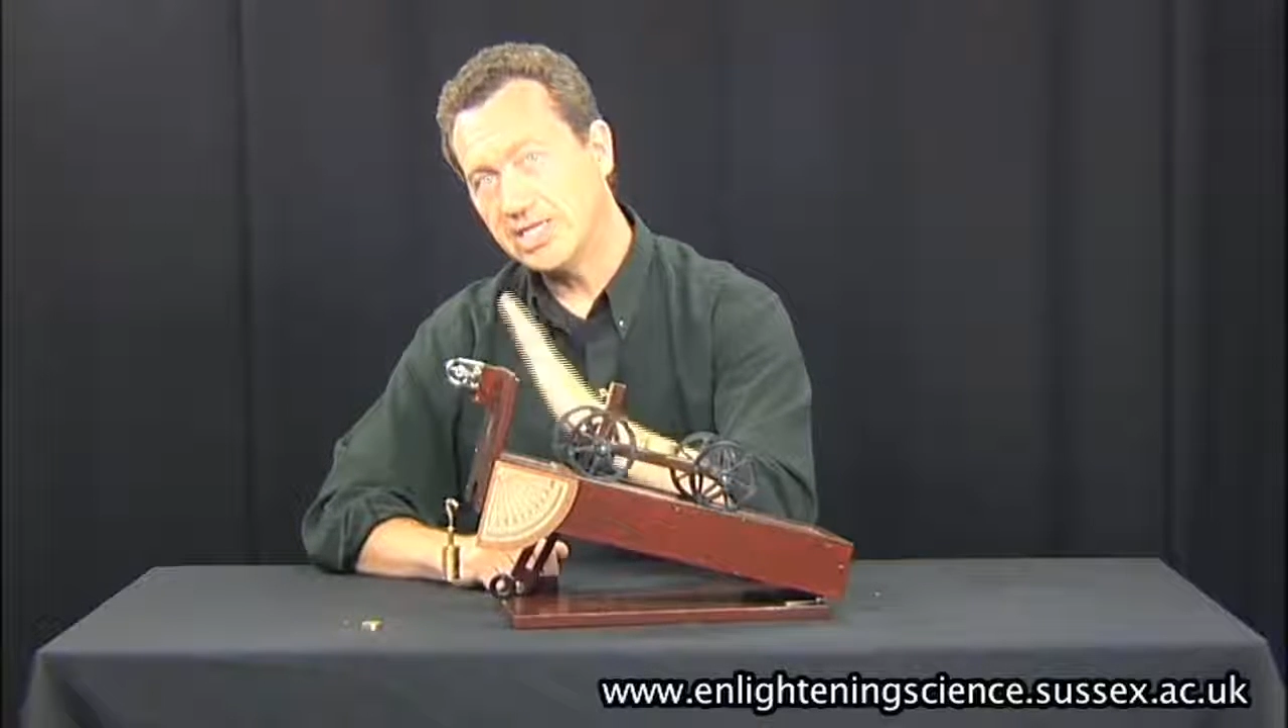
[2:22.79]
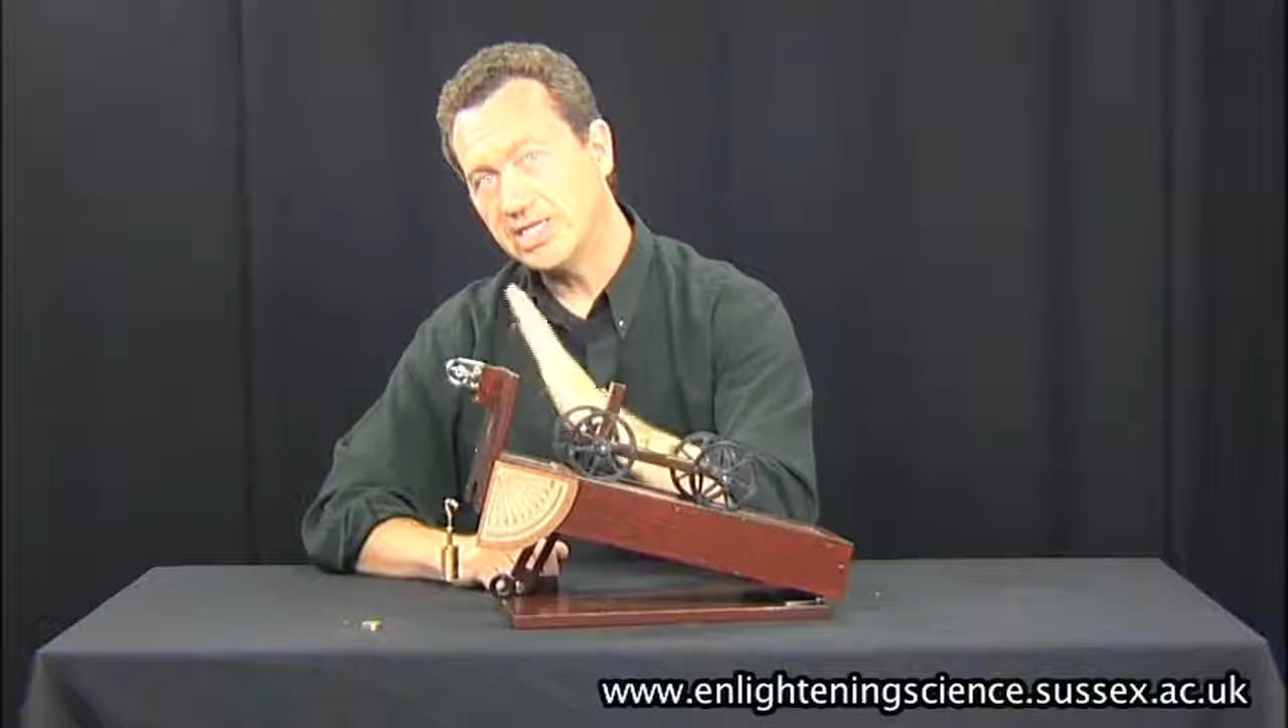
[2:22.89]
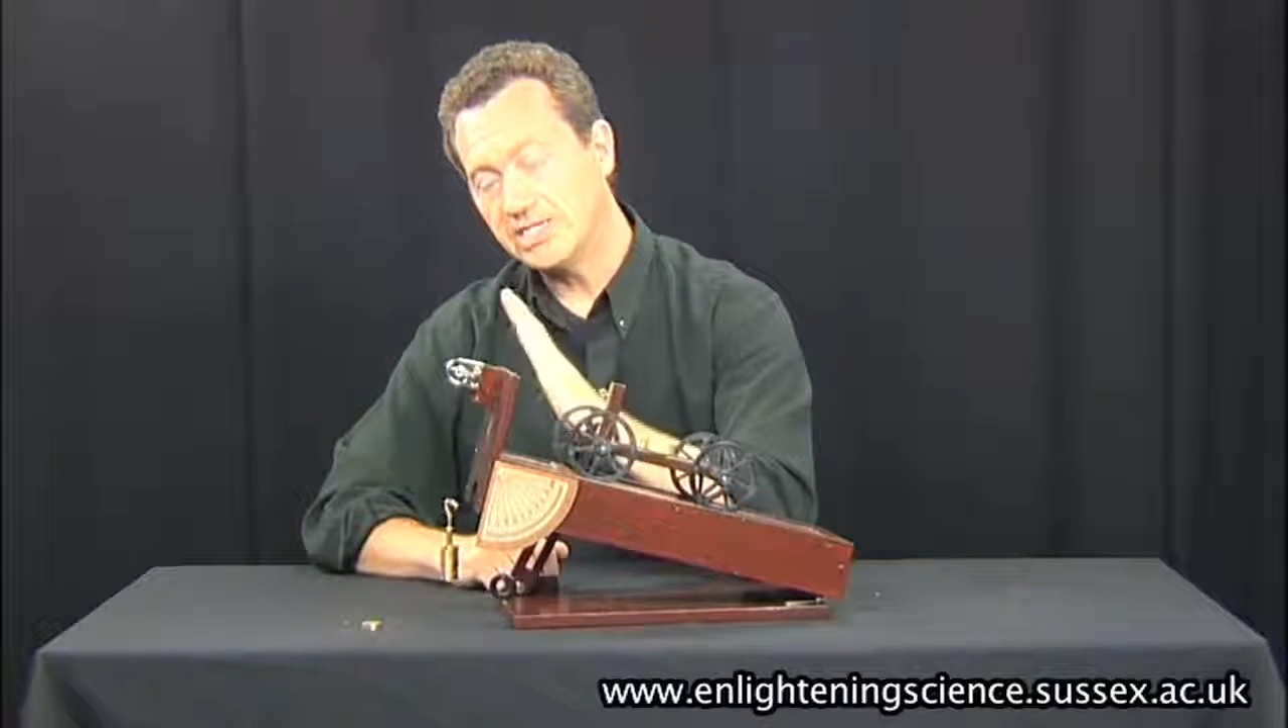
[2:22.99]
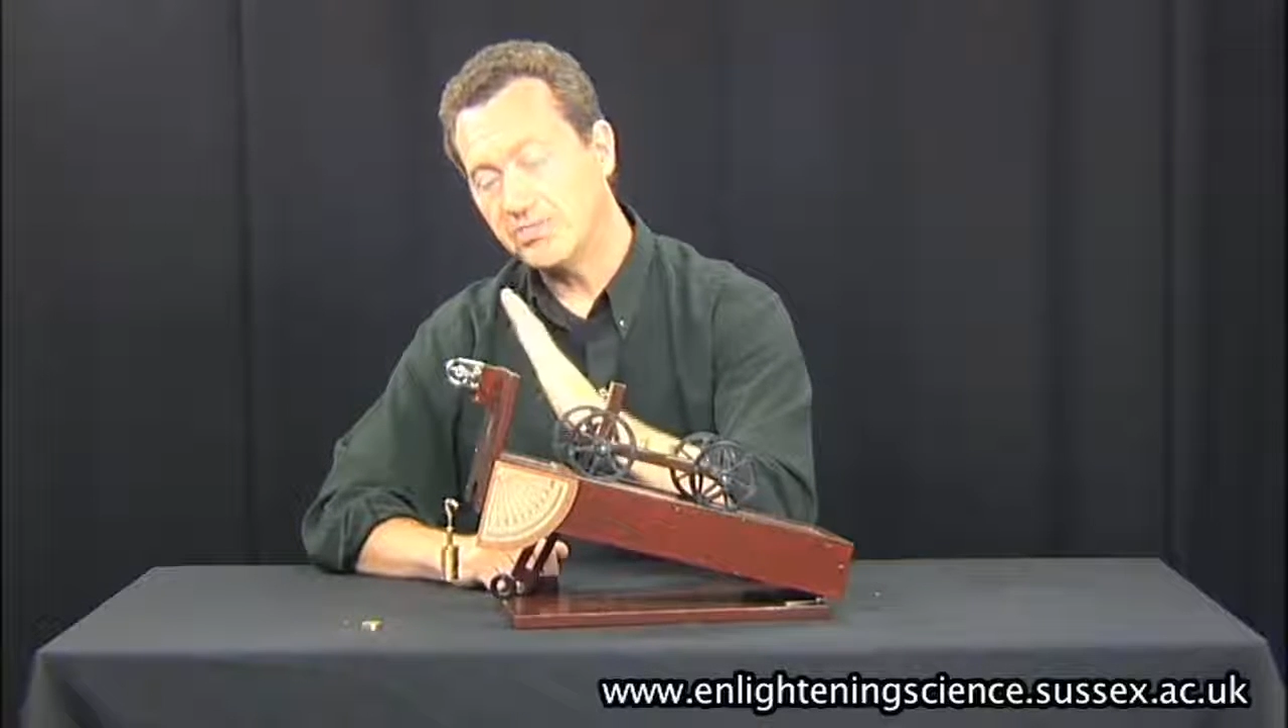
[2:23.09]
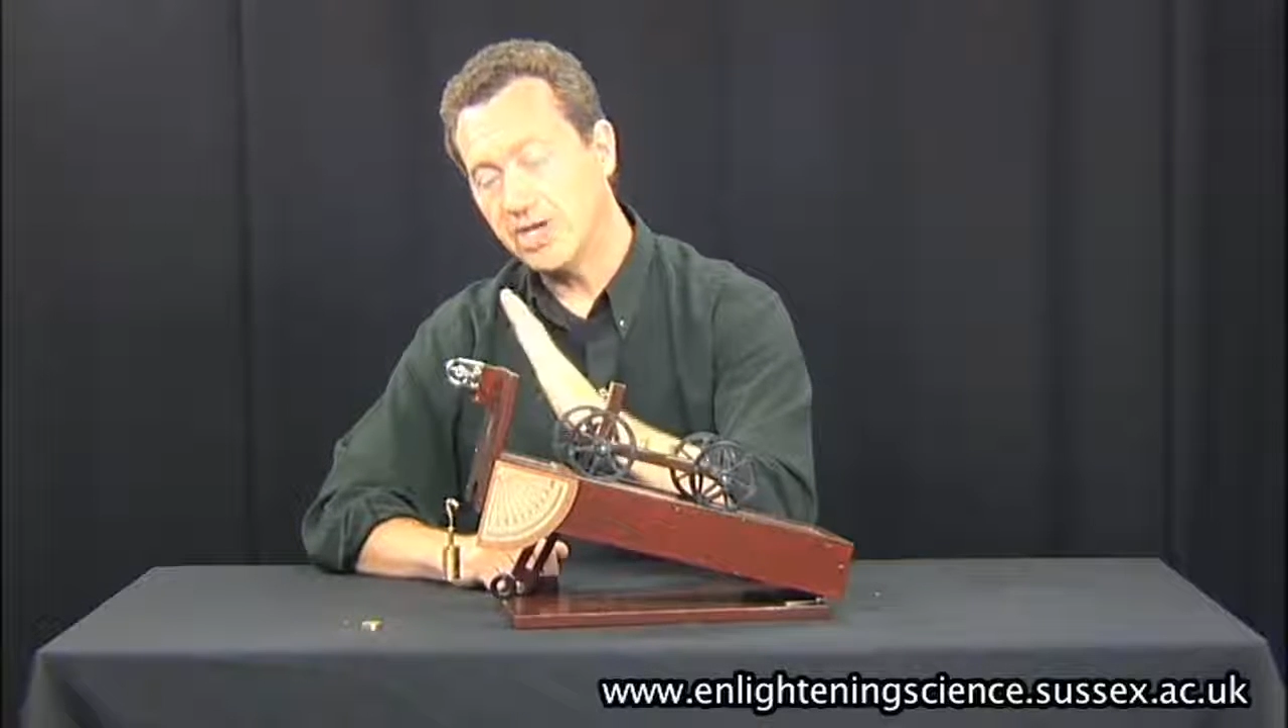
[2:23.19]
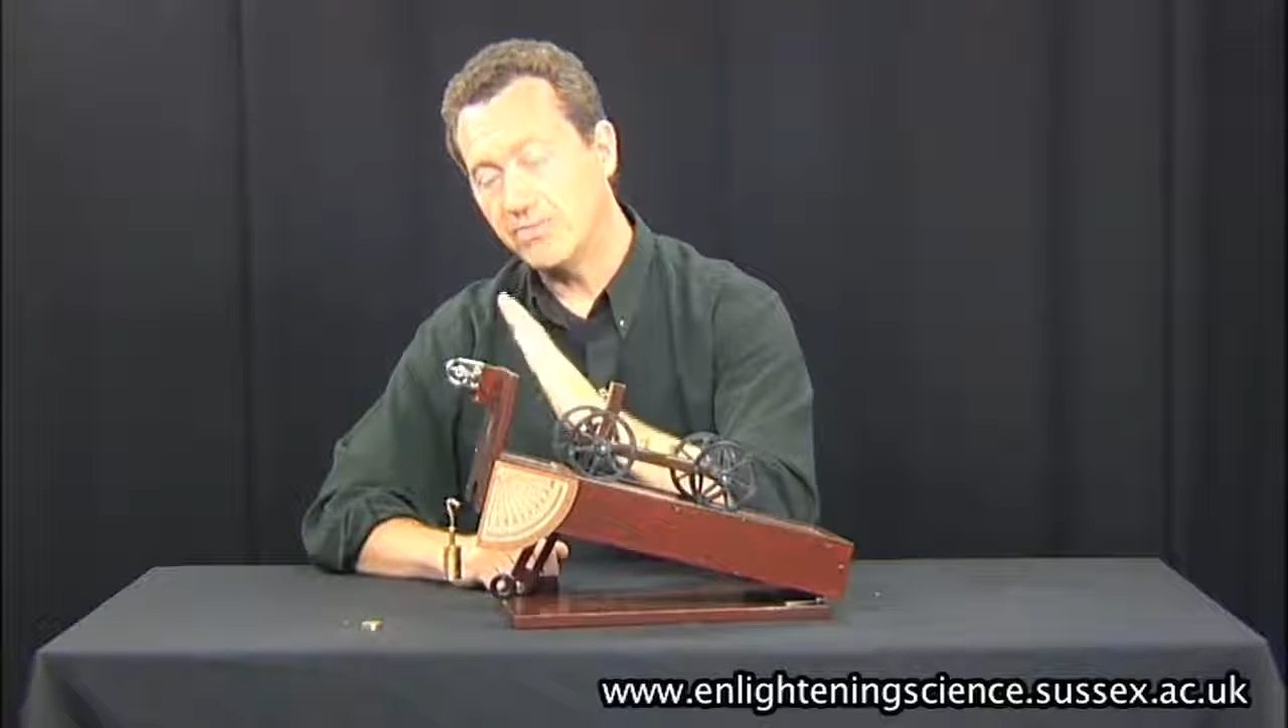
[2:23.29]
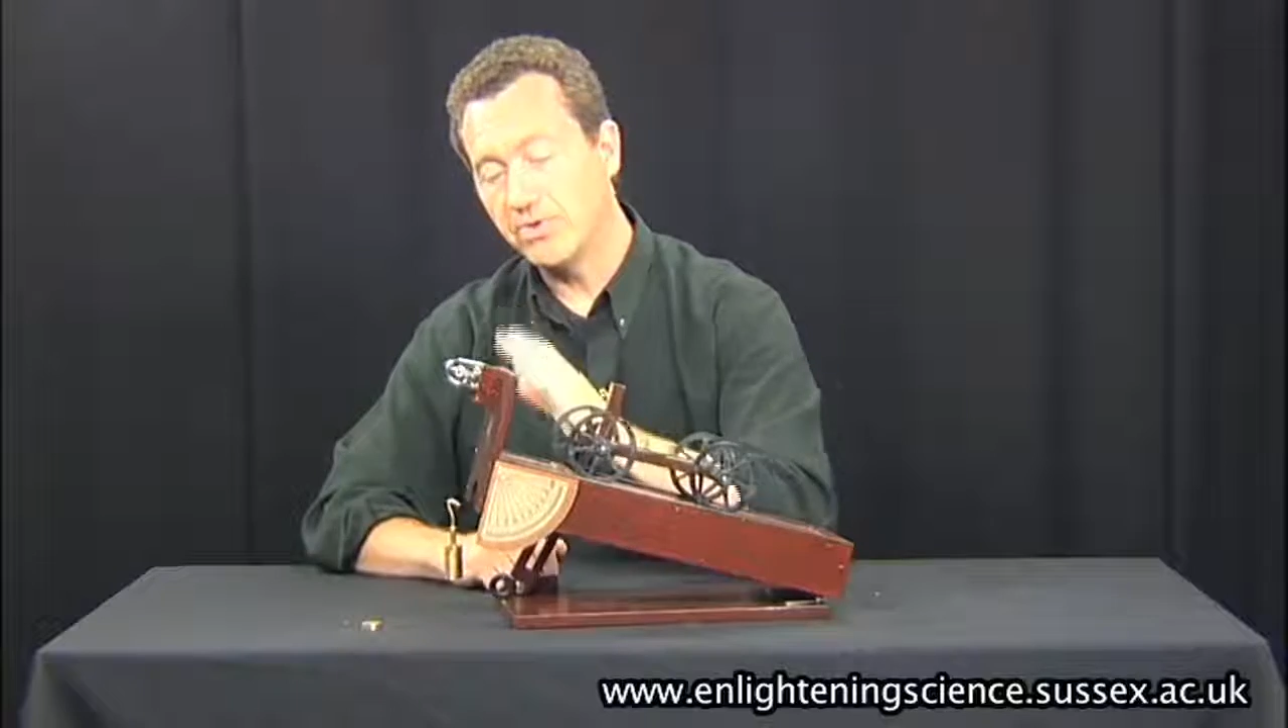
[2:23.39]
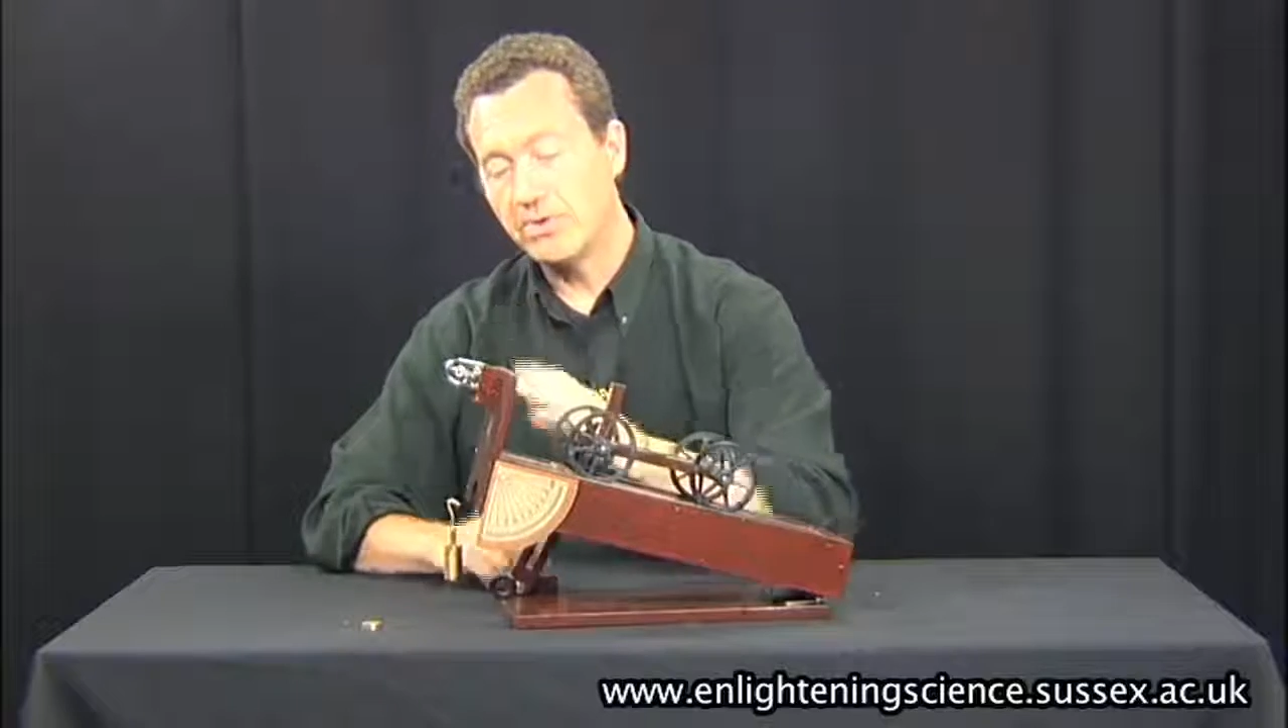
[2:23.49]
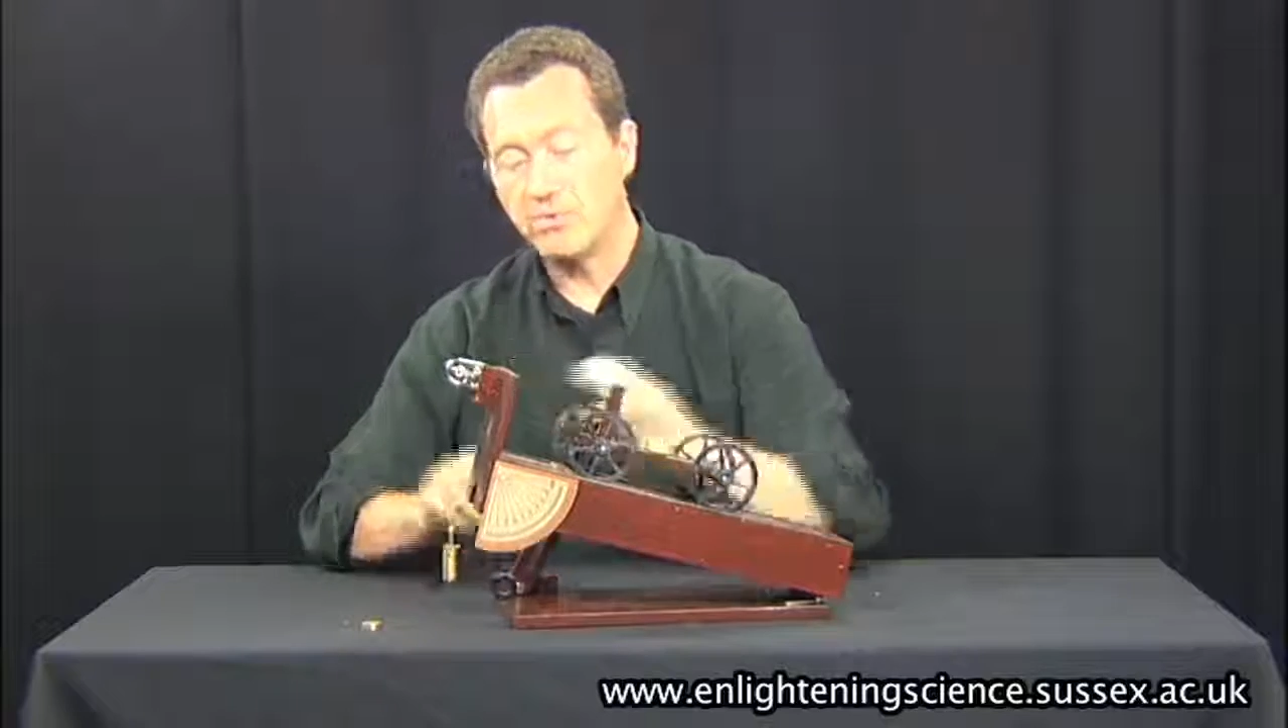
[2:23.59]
hits the bump